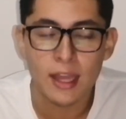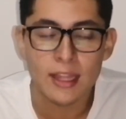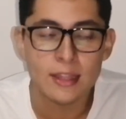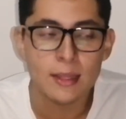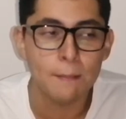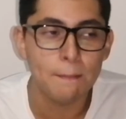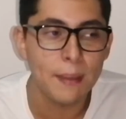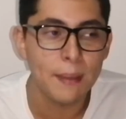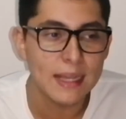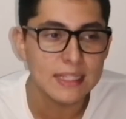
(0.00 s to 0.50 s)
And
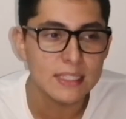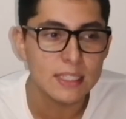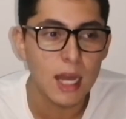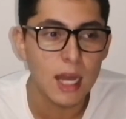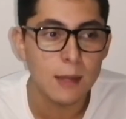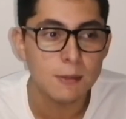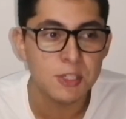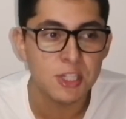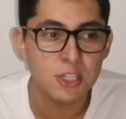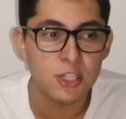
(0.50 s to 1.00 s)
the best
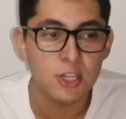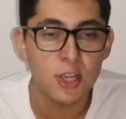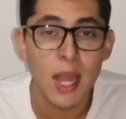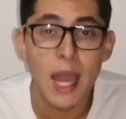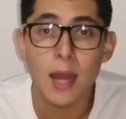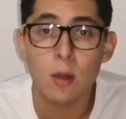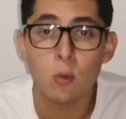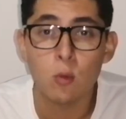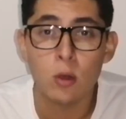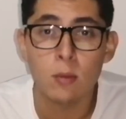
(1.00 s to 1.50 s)
option you
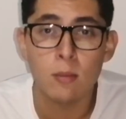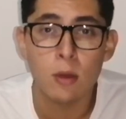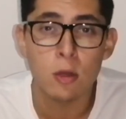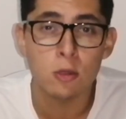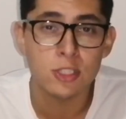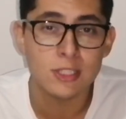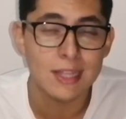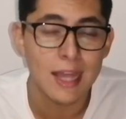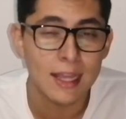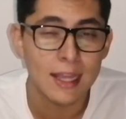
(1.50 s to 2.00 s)
had were
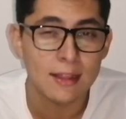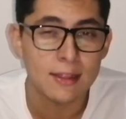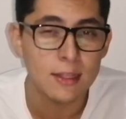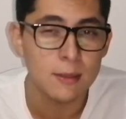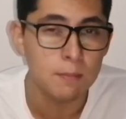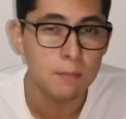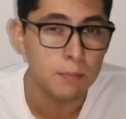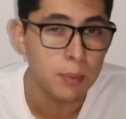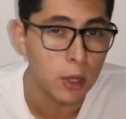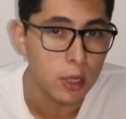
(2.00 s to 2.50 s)
most
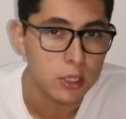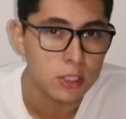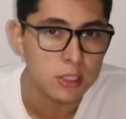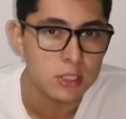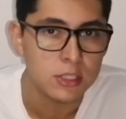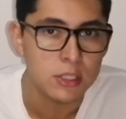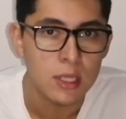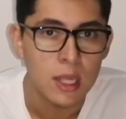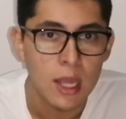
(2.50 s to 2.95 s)
likely books.